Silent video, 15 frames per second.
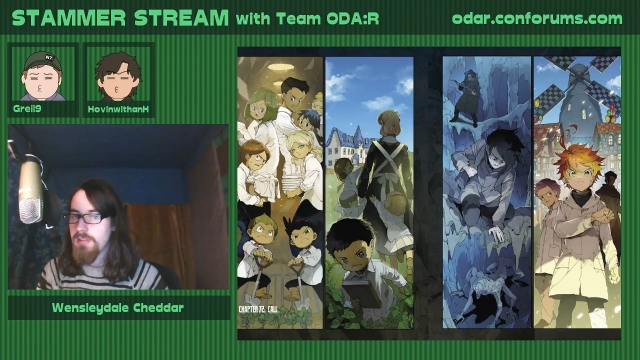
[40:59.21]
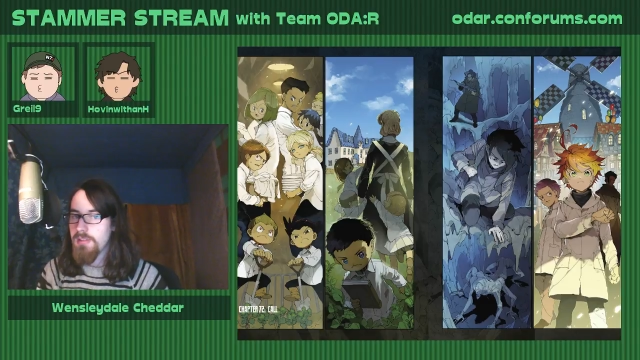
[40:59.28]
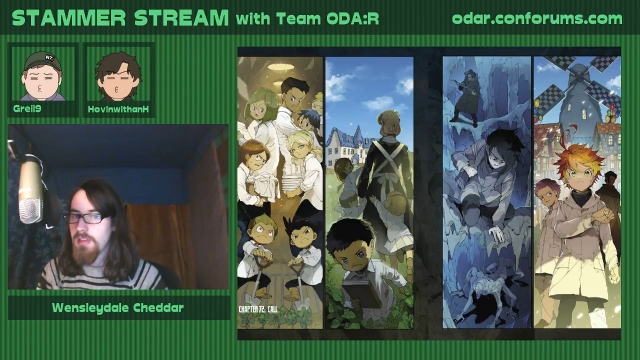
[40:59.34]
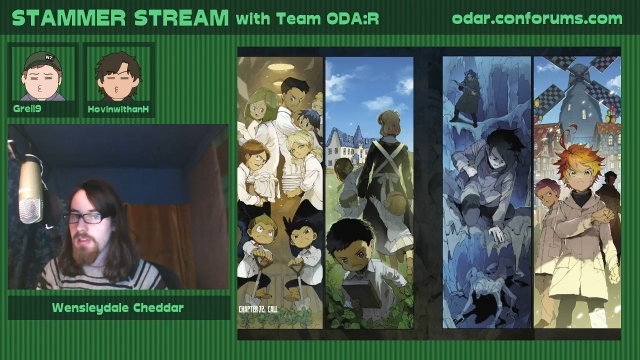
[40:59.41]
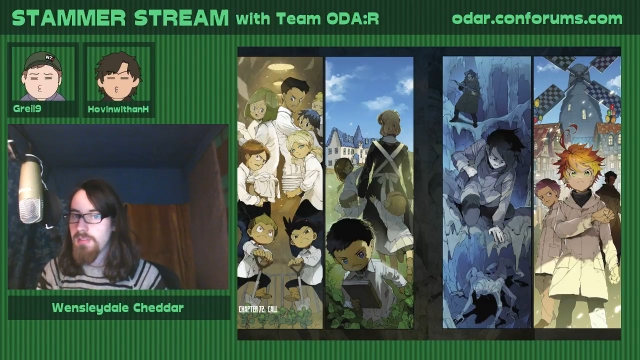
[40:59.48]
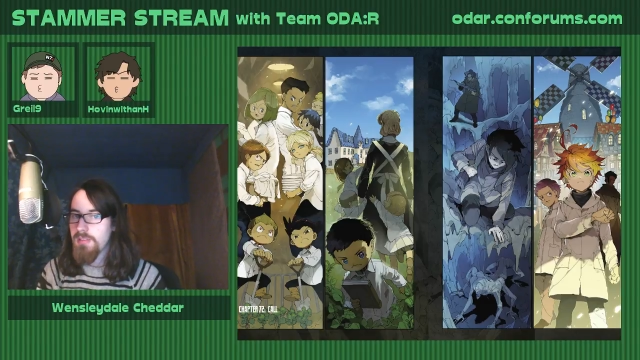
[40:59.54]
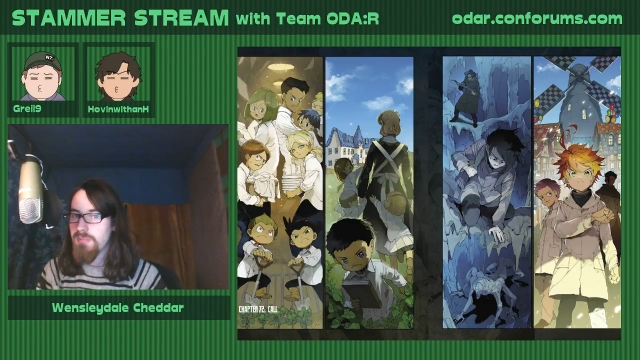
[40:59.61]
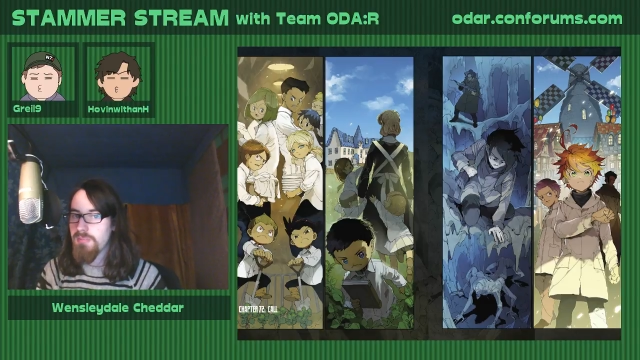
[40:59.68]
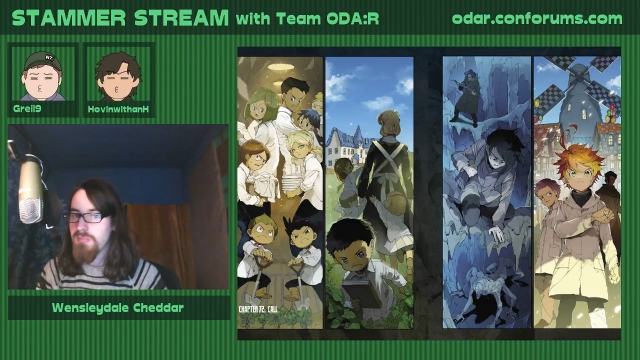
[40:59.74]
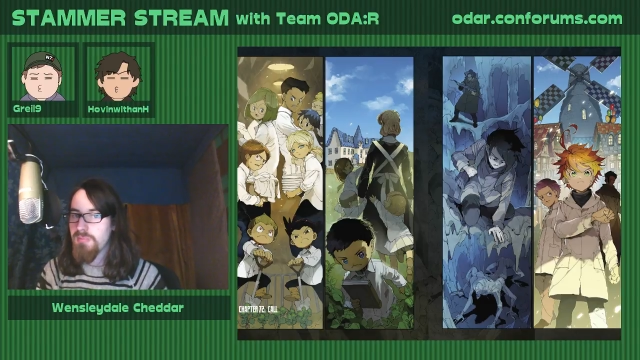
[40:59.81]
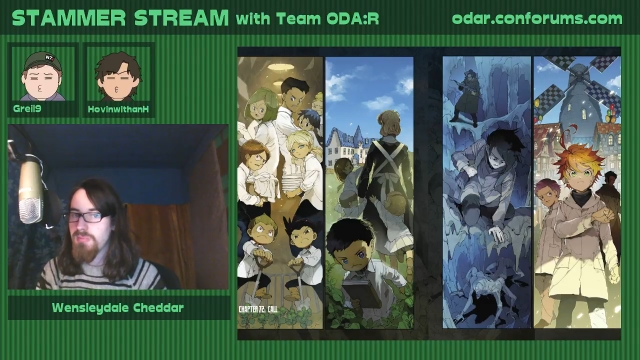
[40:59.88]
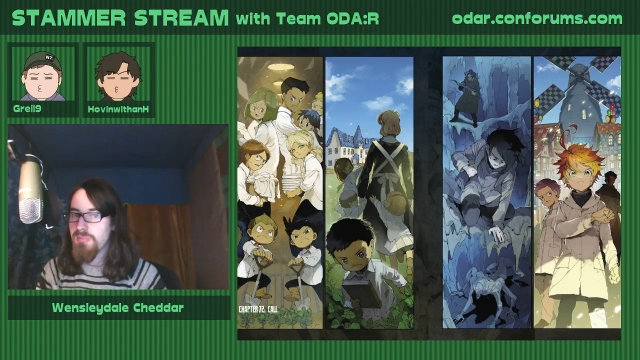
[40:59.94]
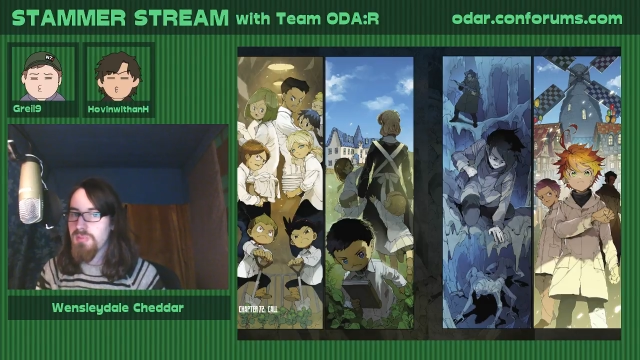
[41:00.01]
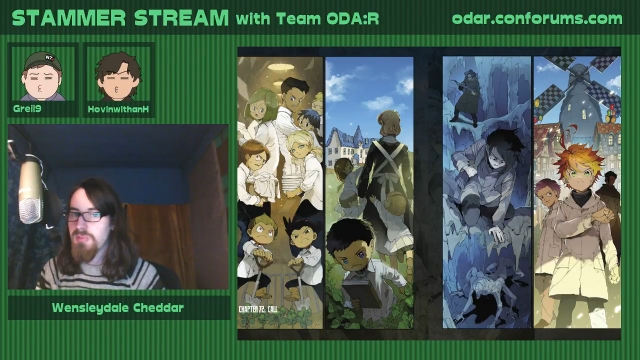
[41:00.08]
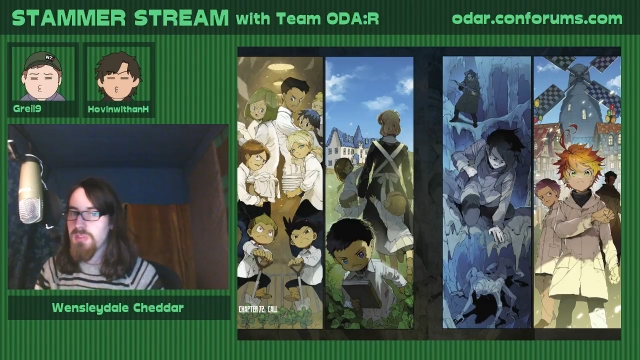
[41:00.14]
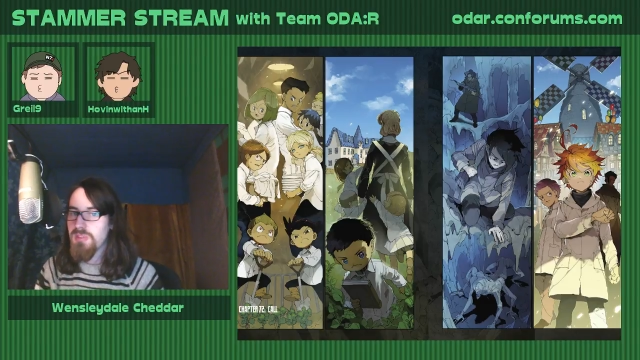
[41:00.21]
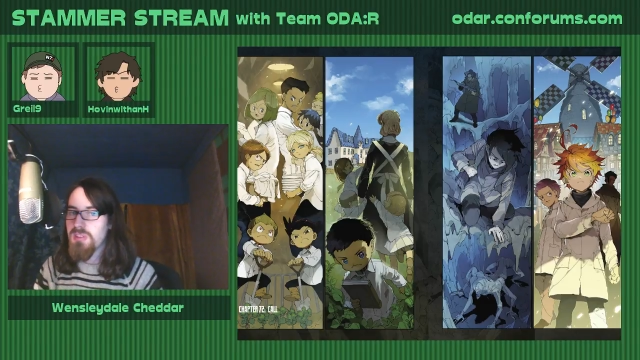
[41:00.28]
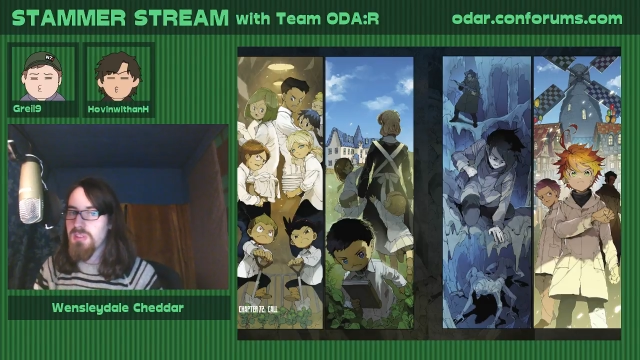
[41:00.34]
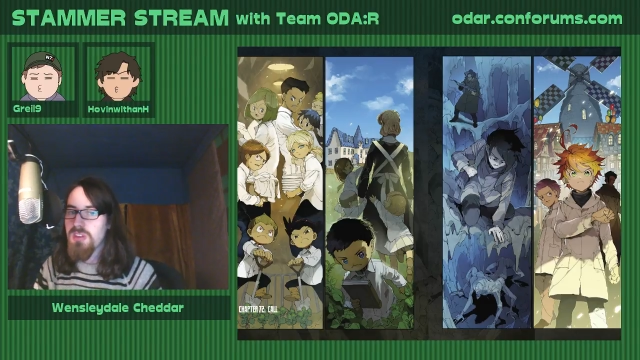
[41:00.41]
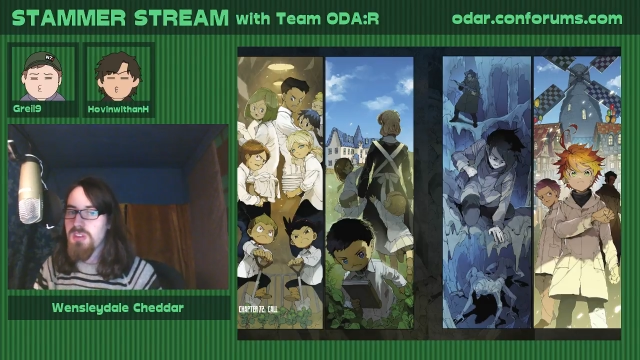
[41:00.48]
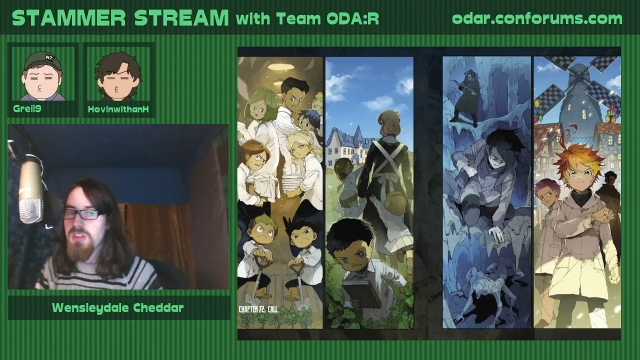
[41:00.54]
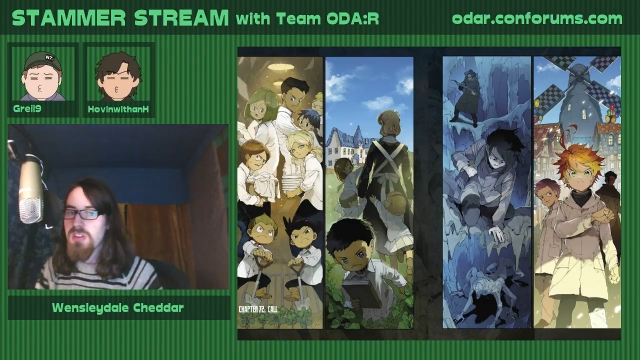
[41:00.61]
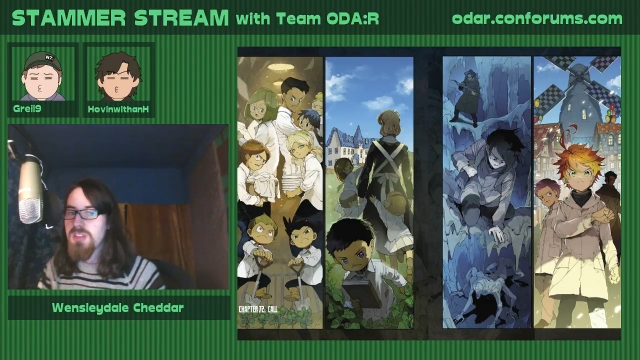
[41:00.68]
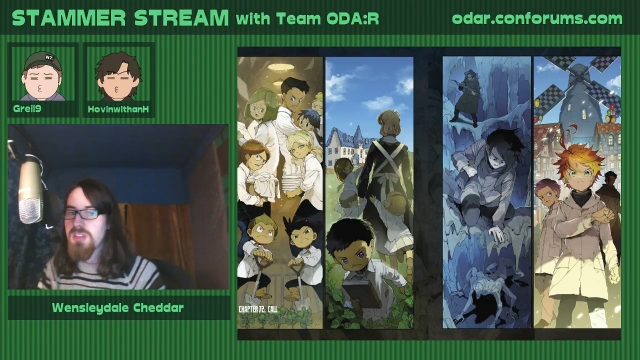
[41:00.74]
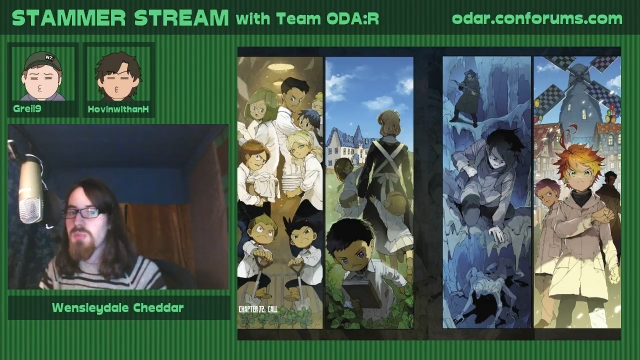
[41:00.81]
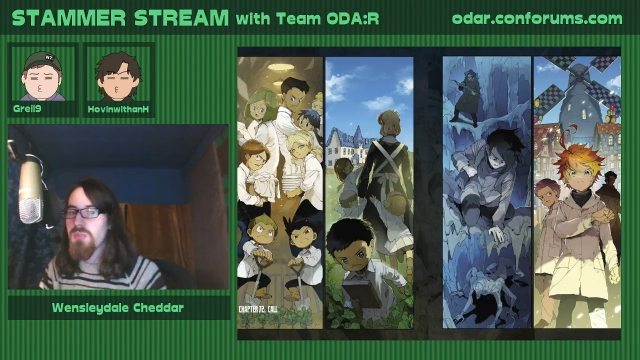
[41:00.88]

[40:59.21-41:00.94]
they